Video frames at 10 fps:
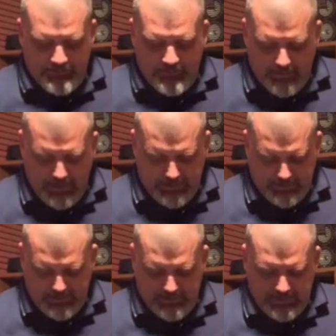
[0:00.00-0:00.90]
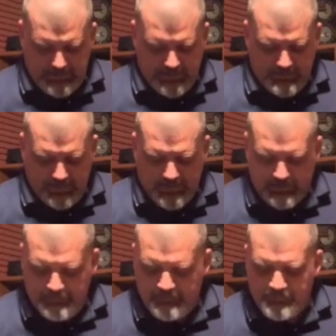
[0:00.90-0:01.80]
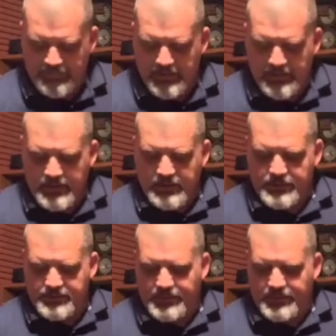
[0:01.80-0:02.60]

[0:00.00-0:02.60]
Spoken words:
Great attention to detail. There's